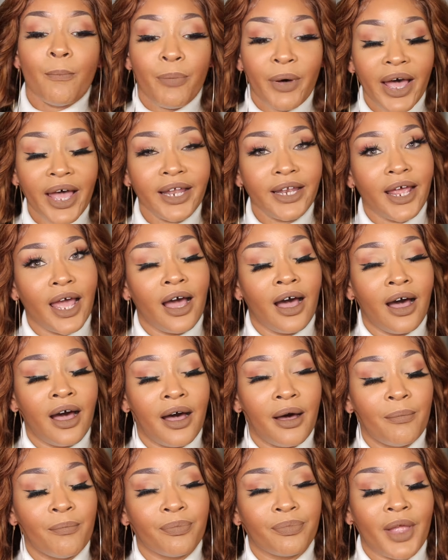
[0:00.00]
But
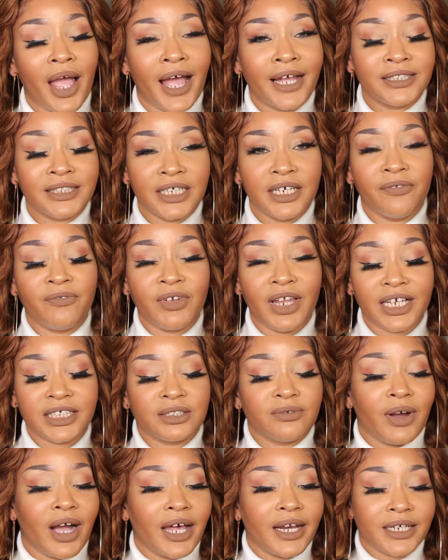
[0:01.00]
I did
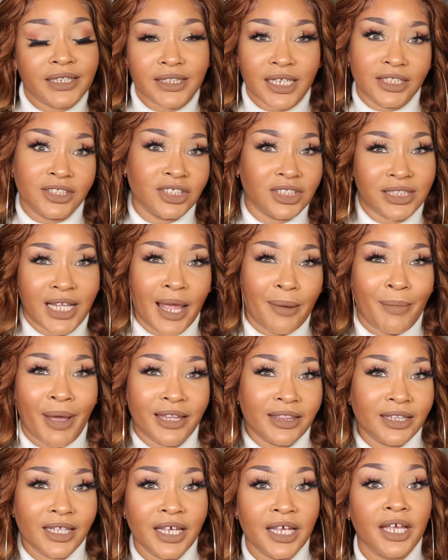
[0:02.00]
flex and ride it because that's just like
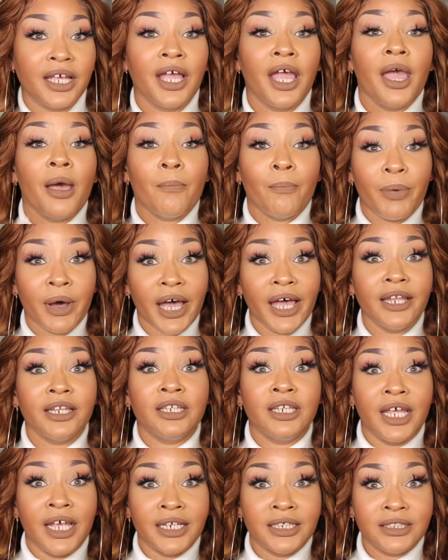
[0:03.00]
my thing.
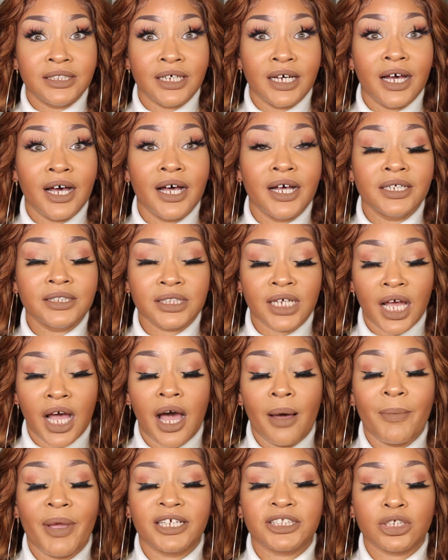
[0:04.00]
But it does
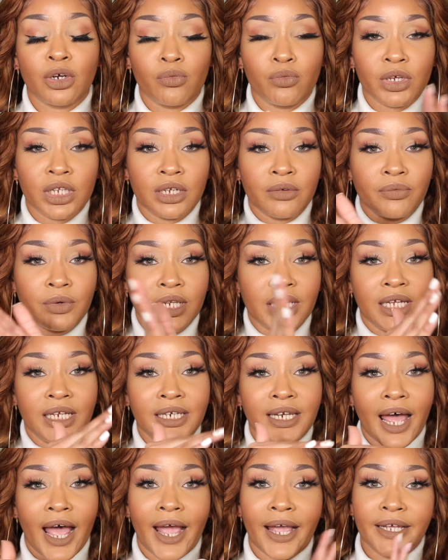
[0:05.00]
come as a really, really
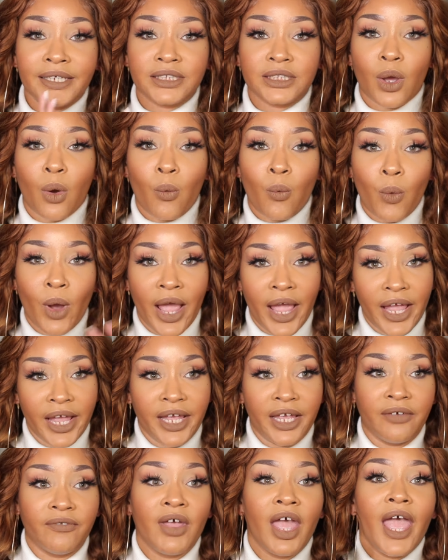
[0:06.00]
nice
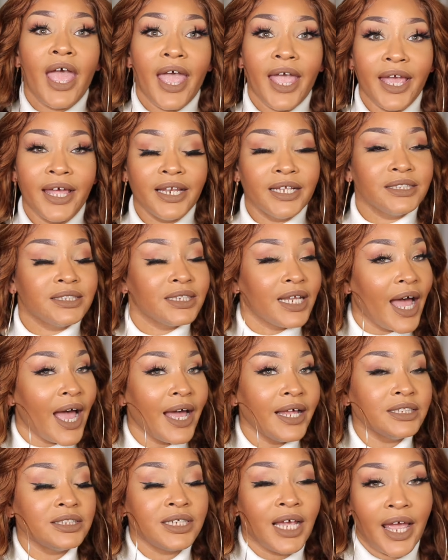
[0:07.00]
wave, and it's
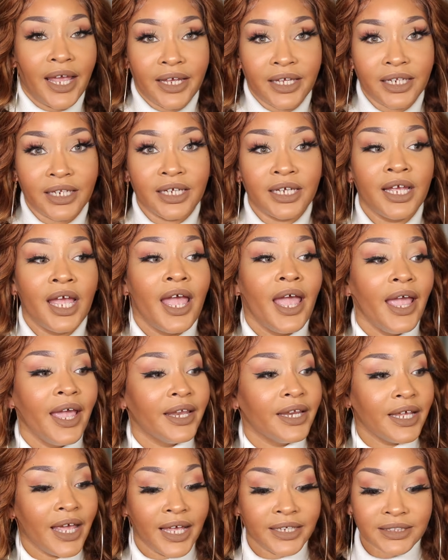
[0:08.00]
not tangly,
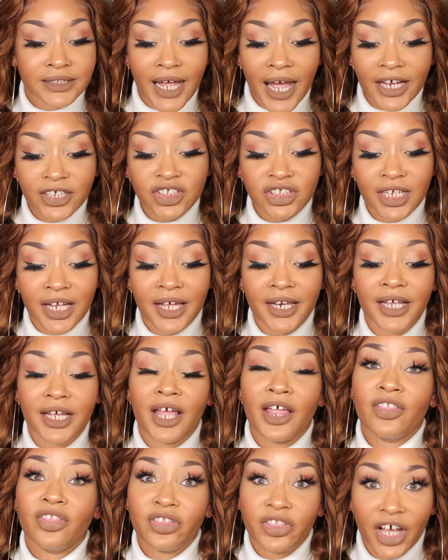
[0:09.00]
and it has not
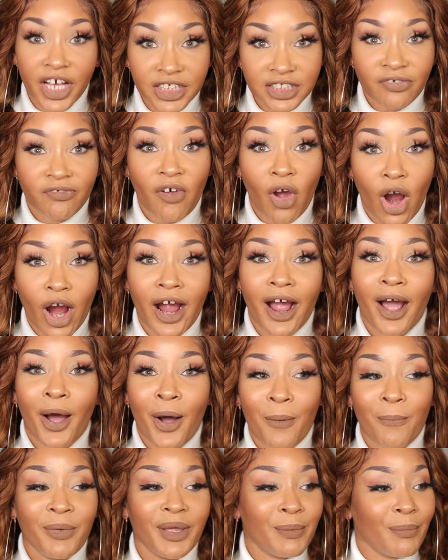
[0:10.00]
shedded thus far
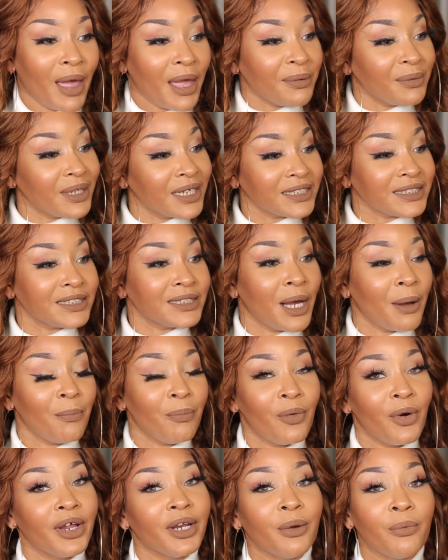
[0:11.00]
on me. Maybe at some
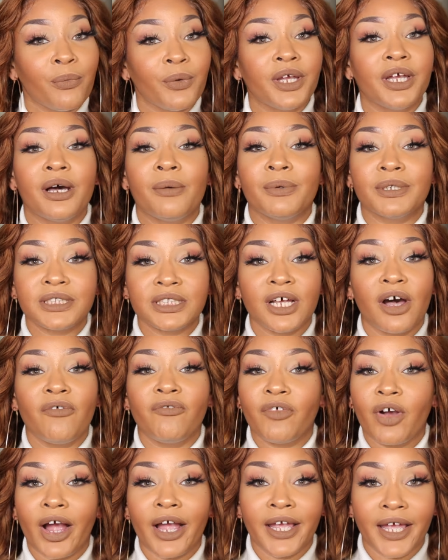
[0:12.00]
point it will, but
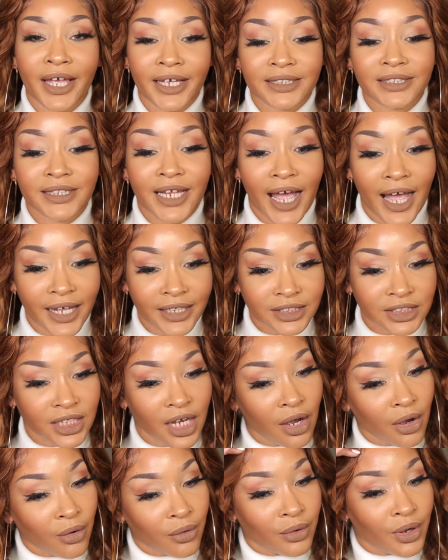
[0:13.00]
so far it has not.
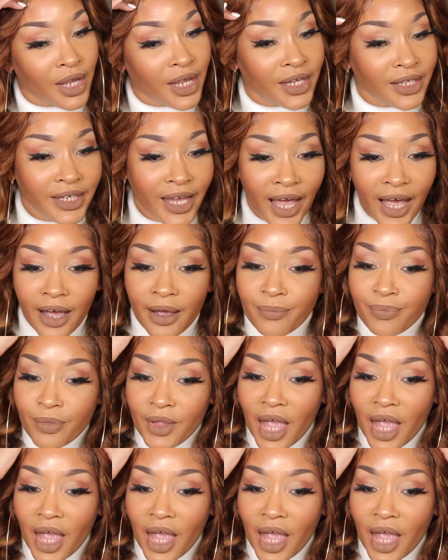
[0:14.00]
So yeah.